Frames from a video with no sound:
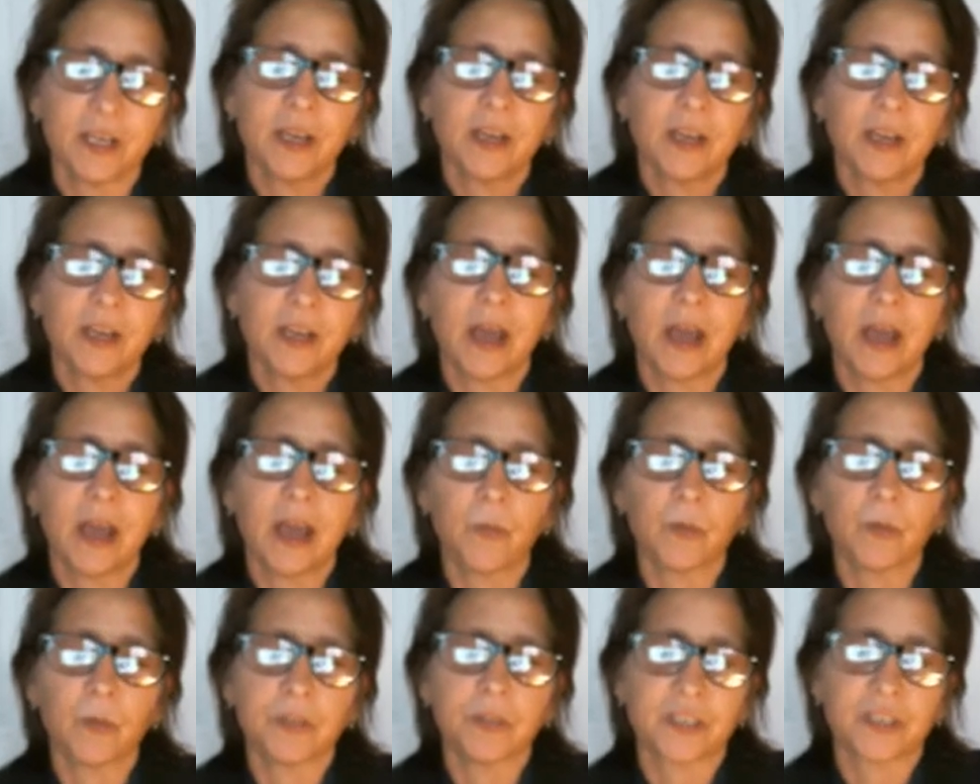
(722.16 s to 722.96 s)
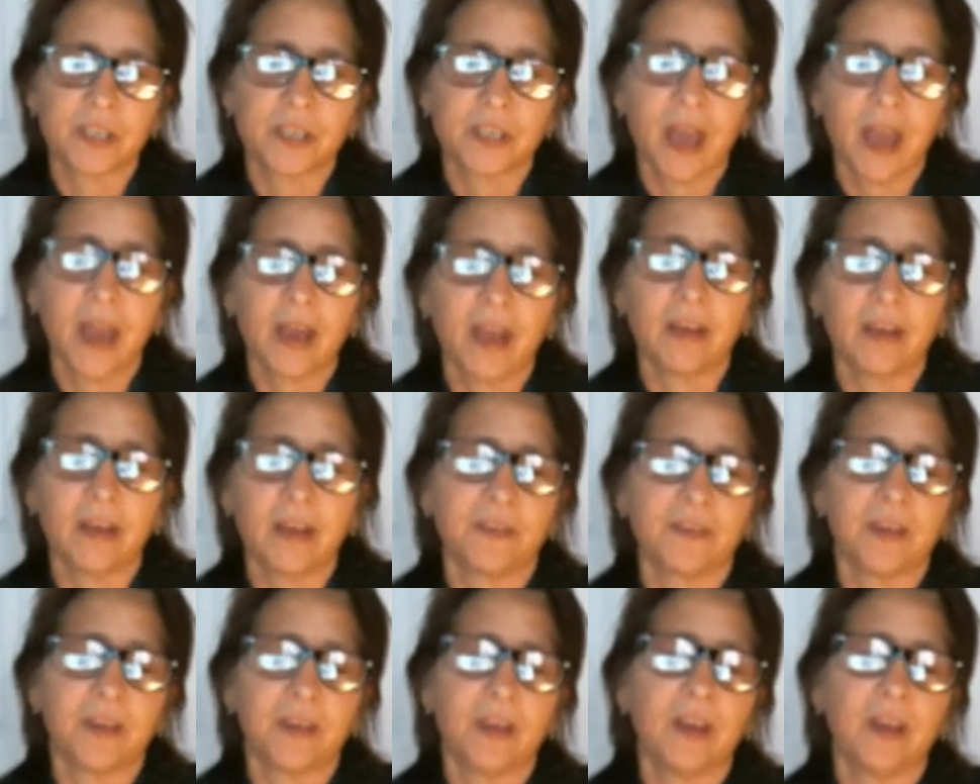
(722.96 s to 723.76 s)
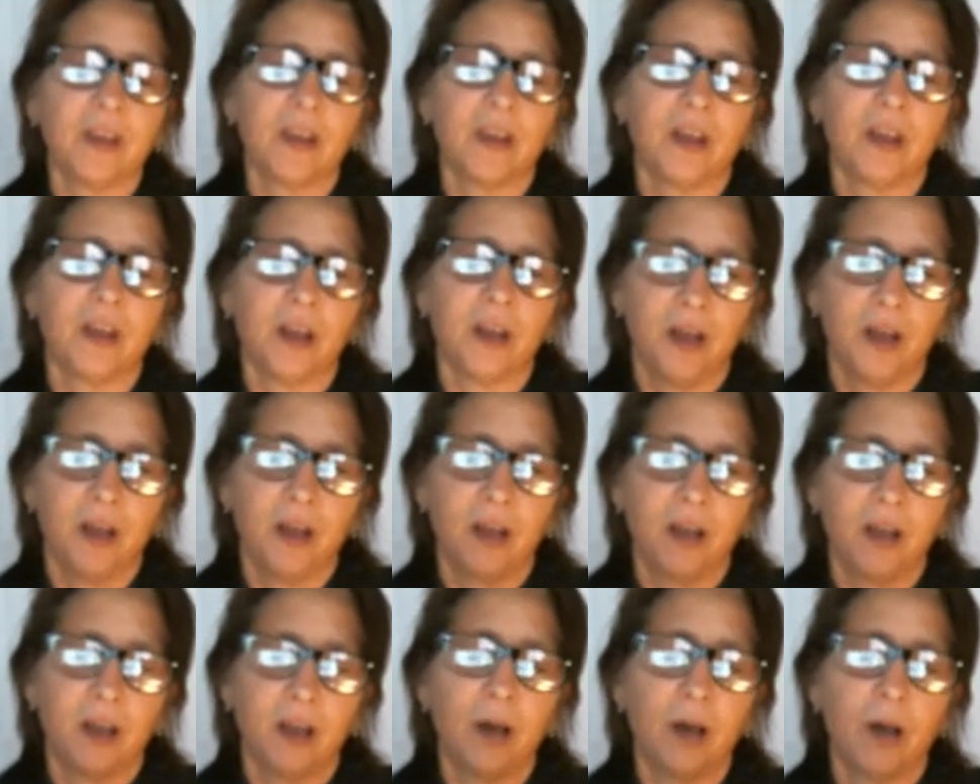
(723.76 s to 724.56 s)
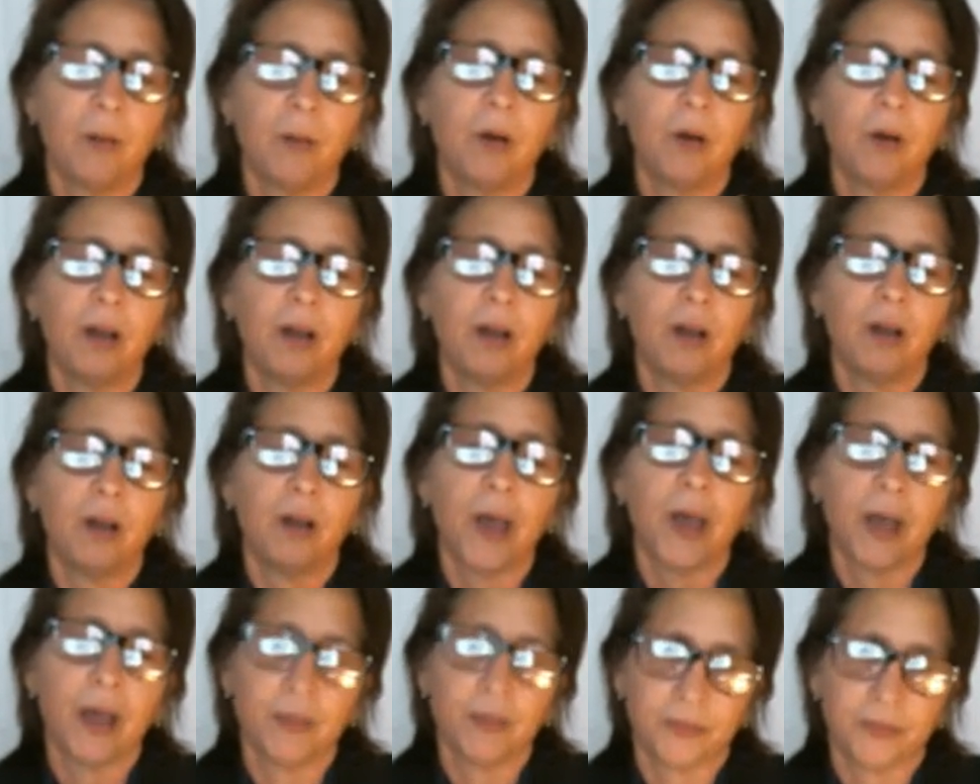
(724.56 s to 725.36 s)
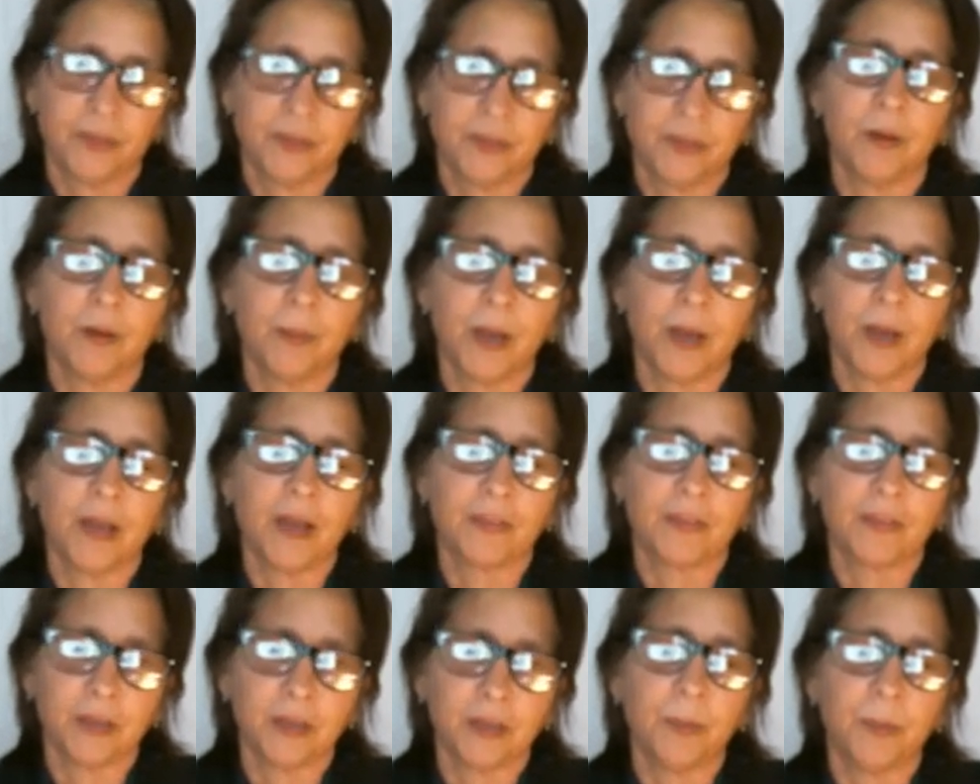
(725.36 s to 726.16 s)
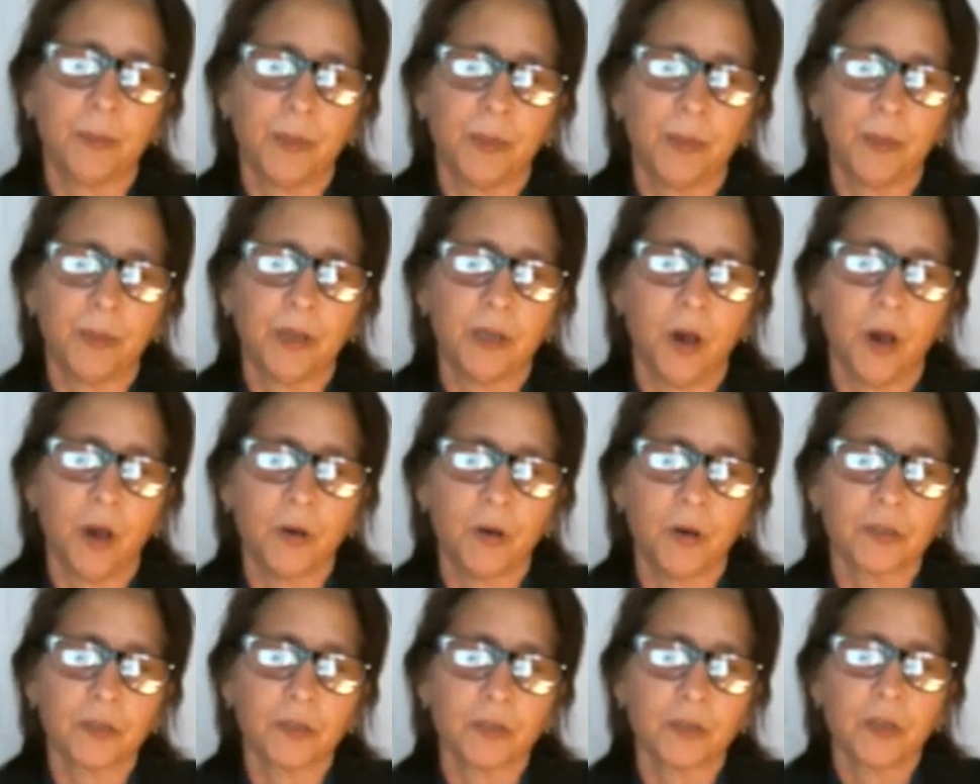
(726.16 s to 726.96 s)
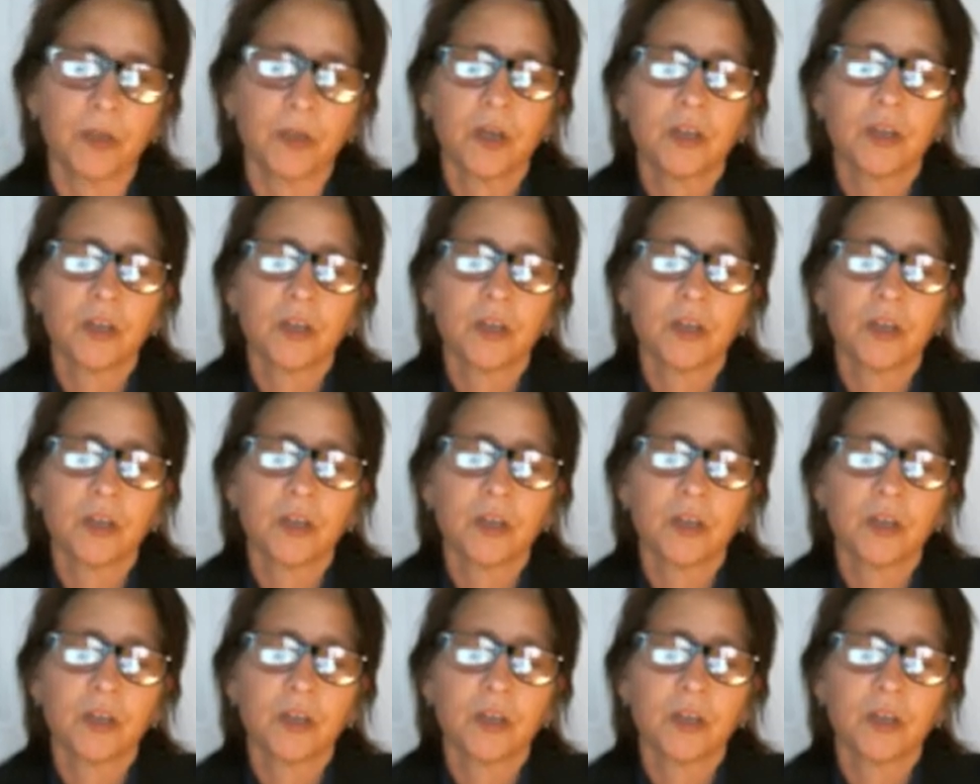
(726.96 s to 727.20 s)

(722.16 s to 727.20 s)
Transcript: that would say about the EPOs.